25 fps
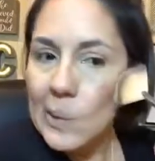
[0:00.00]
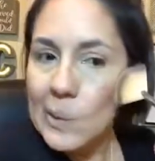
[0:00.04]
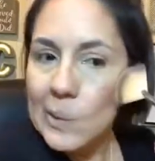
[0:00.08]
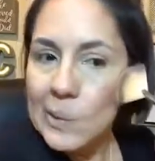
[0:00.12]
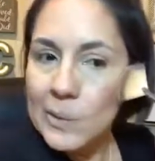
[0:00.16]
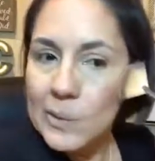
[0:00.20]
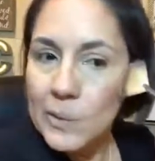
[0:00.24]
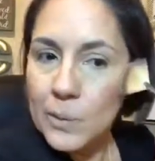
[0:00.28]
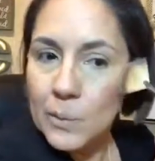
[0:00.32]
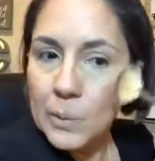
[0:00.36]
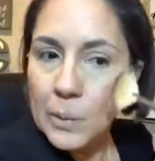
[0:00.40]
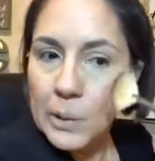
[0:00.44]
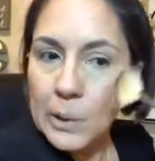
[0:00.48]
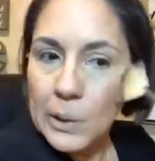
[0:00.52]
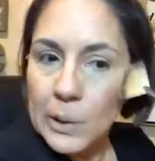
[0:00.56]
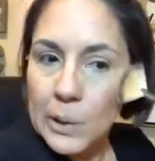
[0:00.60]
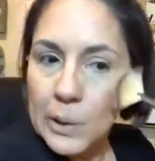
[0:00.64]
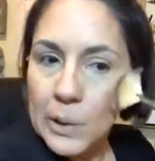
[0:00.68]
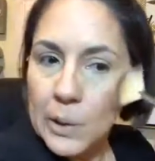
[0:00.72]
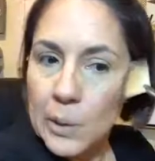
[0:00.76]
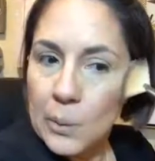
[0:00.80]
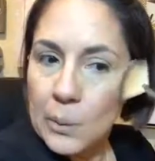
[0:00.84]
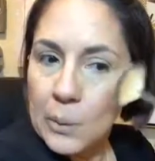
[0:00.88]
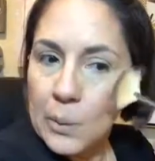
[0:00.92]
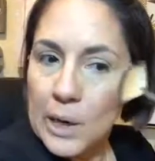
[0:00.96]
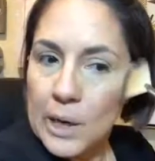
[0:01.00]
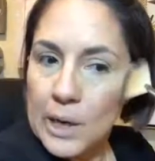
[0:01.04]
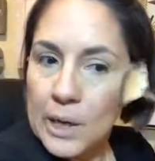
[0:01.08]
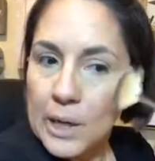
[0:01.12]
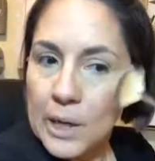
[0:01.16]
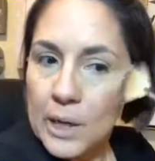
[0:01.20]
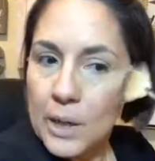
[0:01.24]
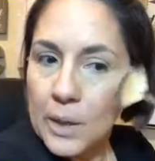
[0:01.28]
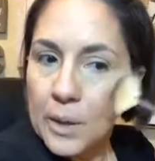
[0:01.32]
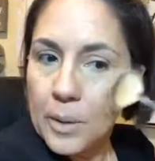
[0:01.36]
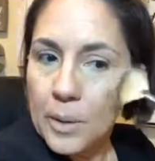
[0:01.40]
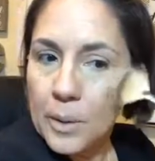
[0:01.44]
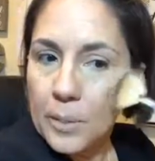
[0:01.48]
So we're going to go right
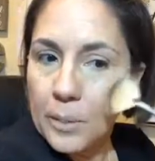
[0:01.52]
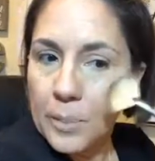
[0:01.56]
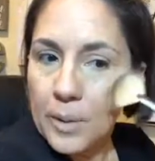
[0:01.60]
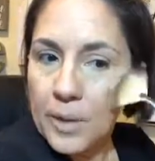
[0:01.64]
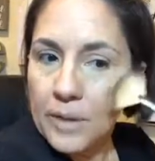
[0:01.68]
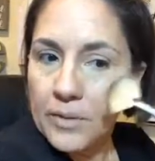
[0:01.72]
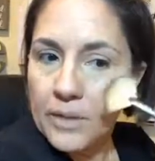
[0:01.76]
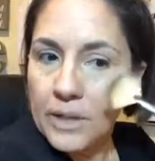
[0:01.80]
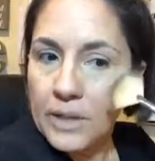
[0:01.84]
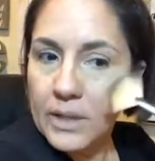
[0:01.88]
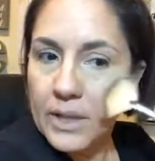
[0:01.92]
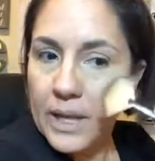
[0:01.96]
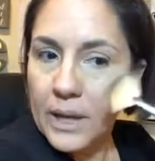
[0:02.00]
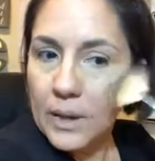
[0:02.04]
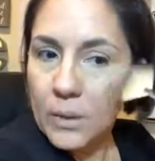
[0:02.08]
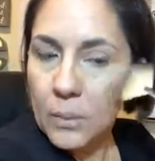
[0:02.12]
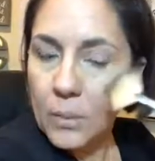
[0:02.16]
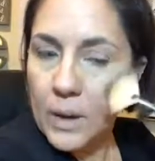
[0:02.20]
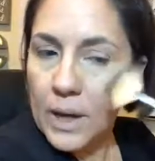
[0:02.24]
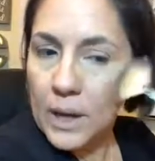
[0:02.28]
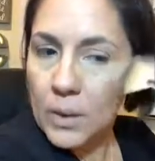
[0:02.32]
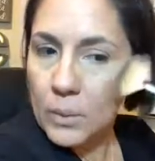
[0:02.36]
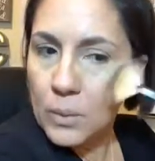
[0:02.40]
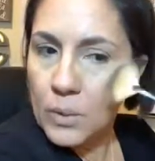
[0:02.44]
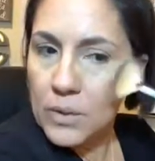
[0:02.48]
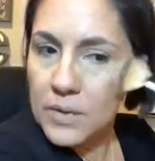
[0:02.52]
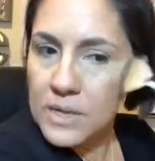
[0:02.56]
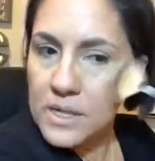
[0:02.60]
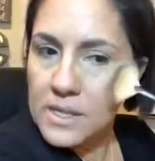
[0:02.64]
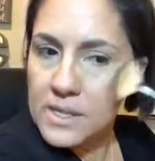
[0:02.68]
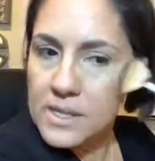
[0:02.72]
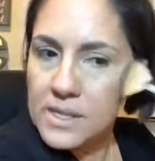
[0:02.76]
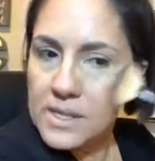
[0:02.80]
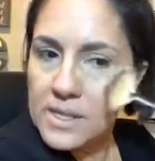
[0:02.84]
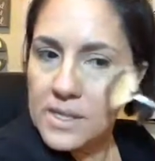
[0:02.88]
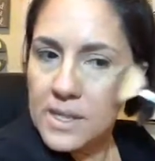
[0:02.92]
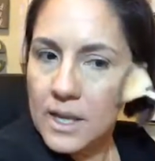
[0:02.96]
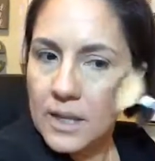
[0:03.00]
above it, like right where the
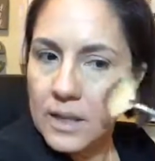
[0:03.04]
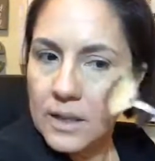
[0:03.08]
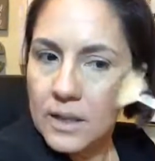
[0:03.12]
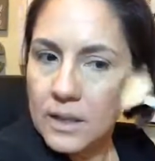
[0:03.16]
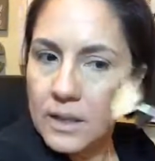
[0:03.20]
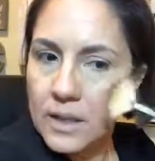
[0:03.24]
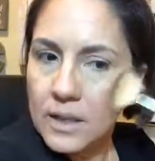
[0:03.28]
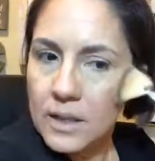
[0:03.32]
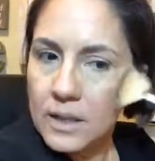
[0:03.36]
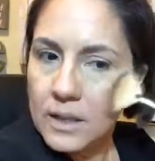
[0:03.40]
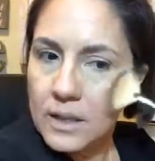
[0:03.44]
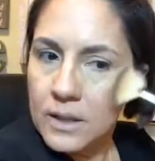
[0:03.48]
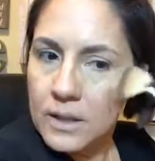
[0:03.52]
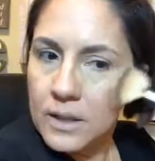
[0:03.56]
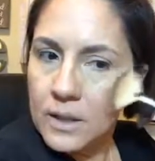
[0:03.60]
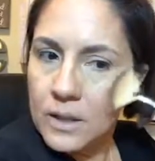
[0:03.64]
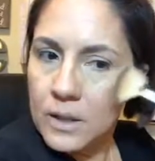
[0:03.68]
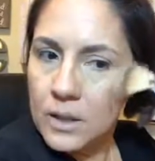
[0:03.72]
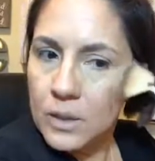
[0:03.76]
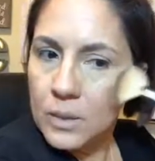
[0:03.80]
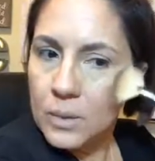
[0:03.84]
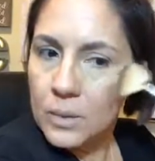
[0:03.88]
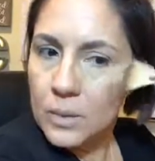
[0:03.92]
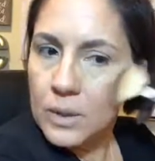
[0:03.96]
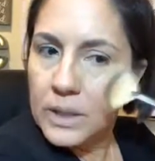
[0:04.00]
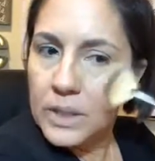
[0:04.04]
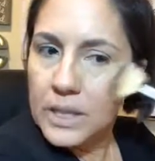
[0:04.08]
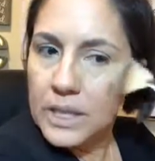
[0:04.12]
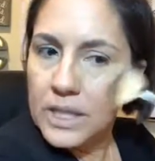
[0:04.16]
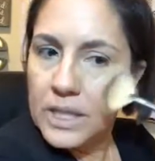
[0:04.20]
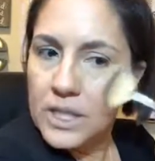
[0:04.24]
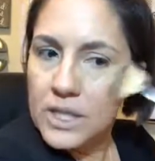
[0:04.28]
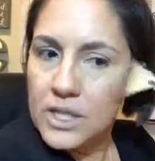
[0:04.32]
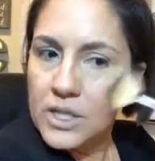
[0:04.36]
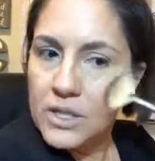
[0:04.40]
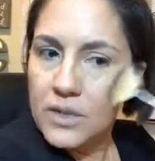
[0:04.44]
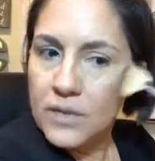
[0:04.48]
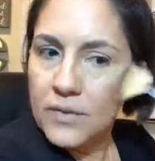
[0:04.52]
sun would
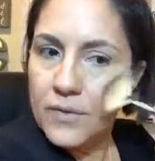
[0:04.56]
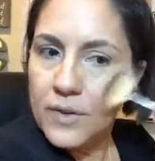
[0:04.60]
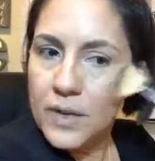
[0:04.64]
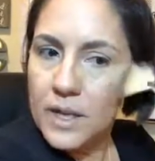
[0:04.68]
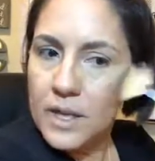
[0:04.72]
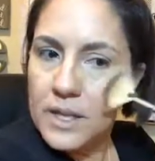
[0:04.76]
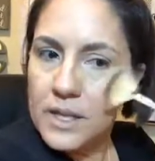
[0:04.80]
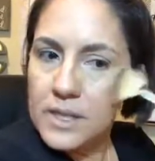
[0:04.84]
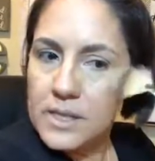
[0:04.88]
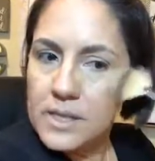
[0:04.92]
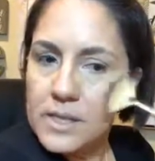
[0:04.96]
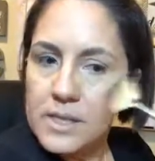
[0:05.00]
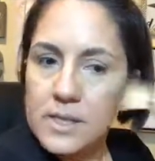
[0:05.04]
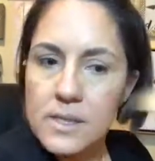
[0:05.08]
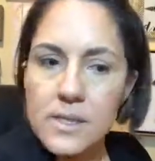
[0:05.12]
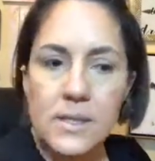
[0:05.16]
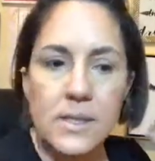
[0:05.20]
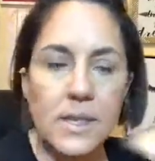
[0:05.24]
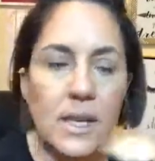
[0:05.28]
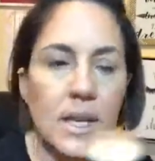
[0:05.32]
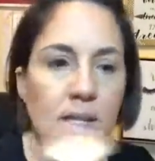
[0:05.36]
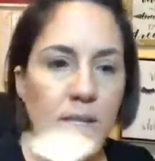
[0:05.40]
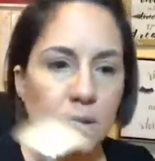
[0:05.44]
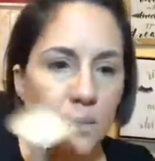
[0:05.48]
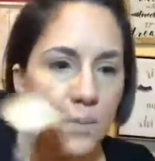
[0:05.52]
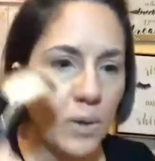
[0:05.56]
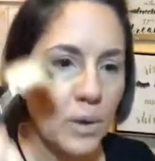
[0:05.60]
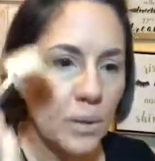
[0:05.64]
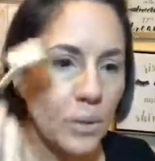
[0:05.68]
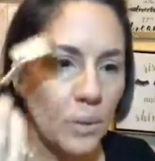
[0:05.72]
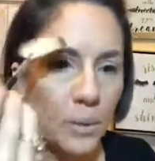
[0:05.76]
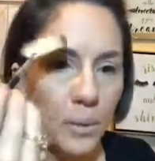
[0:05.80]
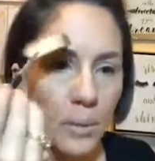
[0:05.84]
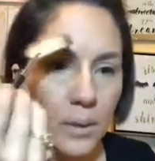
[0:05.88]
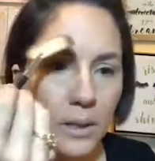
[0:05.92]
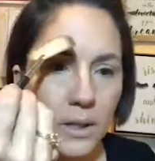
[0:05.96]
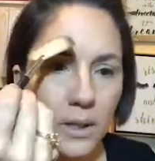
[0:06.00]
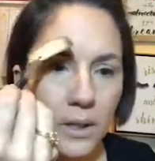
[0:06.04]
hit your face. That's where we
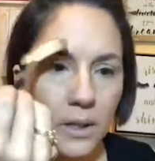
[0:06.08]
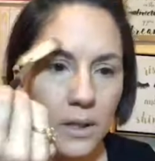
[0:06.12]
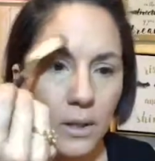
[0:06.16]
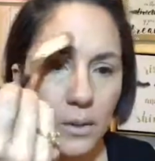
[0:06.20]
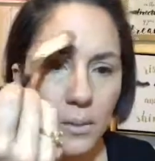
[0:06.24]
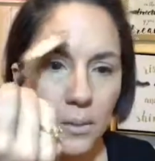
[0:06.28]
want to go.